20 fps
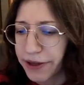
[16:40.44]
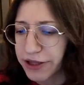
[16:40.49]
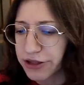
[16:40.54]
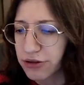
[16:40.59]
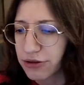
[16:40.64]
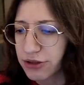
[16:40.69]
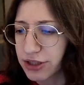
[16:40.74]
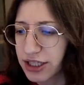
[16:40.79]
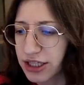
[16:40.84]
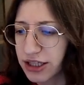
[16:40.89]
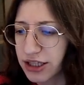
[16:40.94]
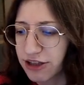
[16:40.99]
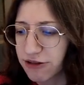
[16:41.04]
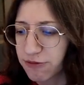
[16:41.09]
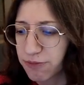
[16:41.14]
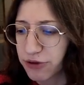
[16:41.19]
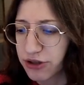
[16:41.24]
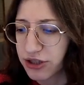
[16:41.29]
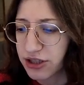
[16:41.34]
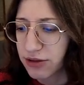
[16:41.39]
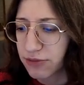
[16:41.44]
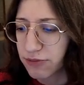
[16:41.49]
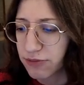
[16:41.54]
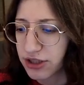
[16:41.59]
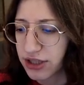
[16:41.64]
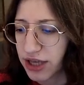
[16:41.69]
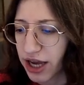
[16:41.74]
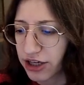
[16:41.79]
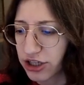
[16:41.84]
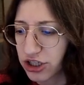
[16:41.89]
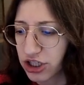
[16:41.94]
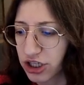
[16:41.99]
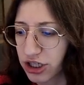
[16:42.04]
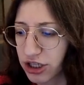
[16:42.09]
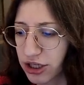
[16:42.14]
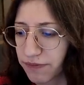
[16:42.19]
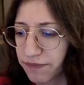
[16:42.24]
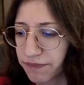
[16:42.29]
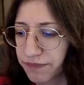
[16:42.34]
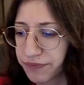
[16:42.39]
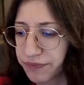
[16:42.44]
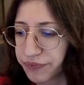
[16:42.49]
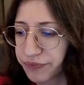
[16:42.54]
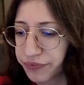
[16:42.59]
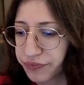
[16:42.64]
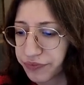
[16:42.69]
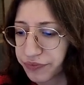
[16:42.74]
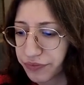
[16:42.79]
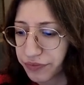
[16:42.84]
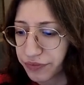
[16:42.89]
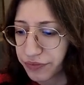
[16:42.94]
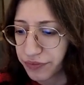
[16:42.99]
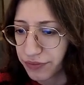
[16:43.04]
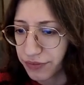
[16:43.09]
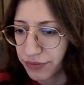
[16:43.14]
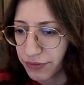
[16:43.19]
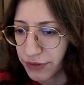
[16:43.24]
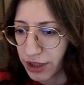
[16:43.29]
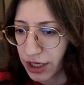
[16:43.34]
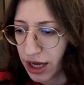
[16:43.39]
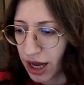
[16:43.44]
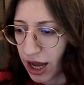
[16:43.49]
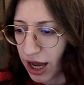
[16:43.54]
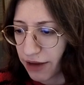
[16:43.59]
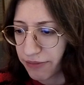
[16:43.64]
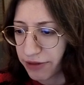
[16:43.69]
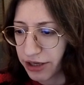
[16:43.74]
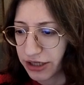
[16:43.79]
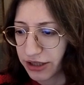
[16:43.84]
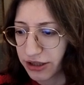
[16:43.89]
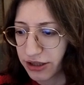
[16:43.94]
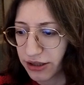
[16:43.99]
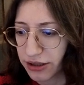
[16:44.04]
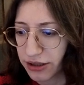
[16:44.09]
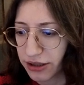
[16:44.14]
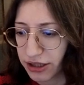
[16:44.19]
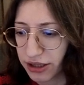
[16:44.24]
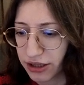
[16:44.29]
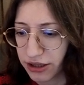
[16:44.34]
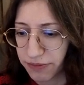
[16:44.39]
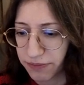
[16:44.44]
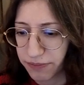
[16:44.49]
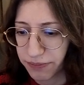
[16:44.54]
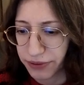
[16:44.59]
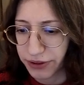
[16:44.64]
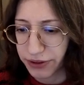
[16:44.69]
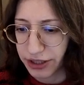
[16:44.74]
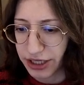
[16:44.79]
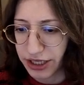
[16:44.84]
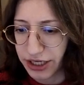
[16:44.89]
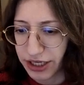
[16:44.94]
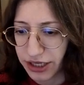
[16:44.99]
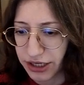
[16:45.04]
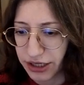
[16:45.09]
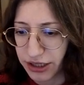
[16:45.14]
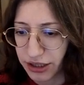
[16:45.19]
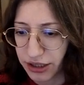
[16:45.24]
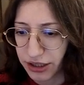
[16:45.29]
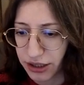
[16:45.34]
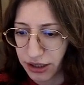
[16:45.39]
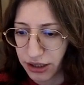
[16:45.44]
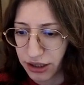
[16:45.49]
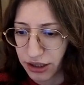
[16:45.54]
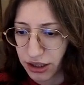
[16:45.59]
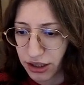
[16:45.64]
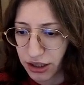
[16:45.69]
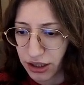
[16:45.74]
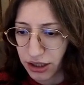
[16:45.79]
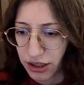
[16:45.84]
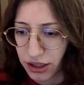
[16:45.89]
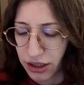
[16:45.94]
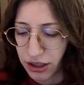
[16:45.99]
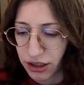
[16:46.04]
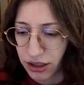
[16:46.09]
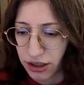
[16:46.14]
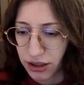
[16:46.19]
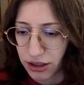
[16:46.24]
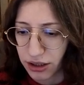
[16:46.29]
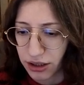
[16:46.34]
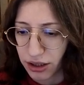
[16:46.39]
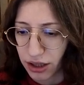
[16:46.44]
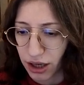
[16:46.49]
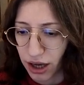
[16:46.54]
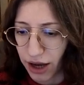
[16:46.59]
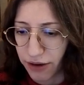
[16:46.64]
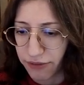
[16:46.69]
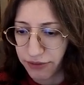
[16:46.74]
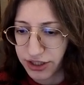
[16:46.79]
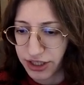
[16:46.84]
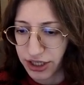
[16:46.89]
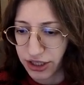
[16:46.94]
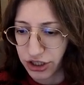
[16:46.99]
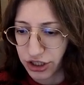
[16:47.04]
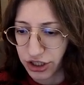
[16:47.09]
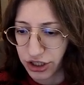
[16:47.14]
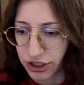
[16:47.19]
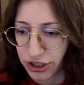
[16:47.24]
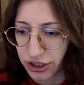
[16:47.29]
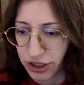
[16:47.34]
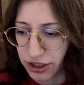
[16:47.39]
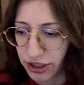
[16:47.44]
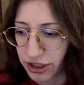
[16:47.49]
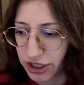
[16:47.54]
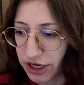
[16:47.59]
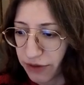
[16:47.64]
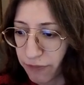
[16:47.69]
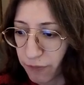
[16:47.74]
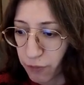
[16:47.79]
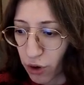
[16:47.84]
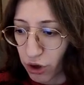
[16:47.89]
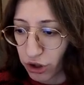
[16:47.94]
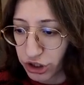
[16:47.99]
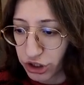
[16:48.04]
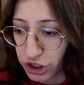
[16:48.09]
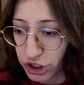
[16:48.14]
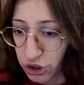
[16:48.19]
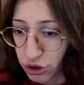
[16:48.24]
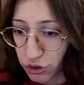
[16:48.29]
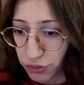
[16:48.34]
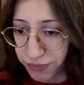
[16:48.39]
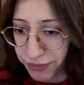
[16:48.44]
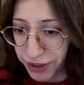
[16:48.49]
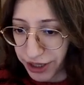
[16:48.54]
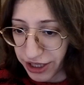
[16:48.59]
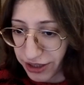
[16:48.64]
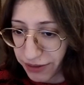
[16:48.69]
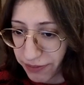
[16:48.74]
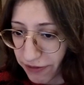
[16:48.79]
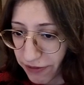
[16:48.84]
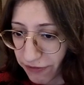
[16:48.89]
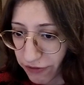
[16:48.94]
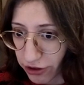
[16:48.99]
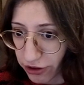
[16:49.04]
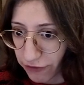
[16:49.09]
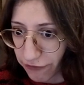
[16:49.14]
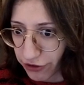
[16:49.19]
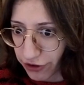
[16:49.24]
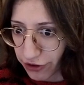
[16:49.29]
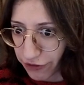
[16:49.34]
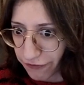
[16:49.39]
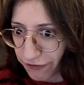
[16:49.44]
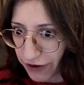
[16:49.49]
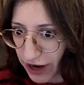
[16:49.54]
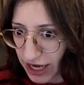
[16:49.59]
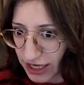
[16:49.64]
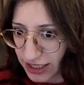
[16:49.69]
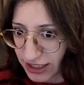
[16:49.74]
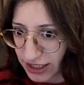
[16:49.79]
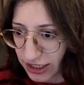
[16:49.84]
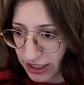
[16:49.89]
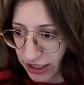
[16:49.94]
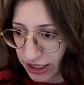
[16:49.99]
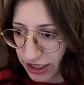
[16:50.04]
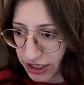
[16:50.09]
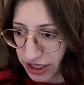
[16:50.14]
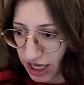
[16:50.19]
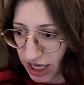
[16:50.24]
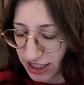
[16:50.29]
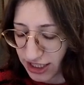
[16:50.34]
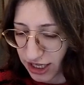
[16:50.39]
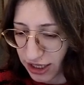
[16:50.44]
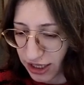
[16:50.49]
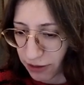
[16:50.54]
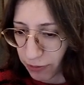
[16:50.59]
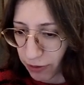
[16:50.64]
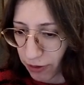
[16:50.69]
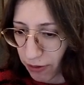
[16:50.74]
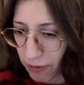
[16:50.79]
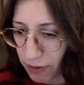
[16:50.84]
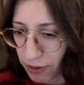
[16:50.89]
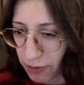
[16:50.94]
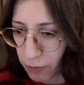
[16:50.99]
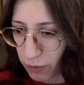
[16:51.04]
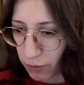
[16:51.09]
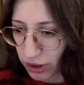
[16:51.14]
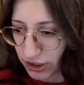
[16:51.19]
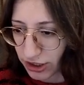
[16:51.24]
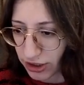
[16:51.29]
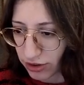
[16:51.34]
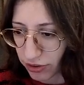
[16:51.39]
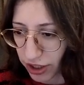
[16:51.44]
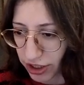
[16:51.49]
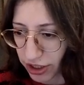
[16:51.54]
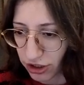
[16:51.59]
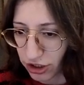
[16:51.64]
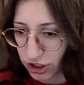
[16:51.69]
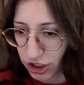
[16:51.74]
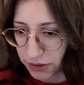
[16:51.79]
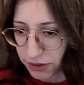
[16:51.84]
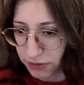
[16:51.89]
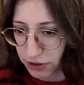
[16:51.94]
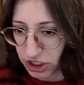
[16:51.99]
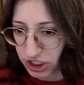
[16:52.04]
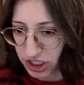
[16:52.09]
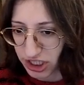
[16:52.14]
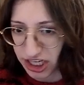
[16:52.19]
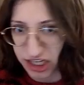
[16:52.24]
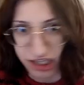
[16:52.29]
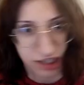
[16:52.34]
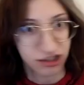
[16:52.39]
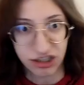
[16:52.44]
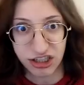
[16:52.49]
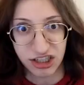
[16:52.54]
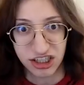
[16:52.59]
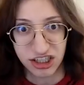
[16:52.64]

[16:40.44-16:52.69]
But you see, this person was actually... I mean, in the beginning, I was actually... He wanted to mate me very fast, and he has like probably one strategy, which is like,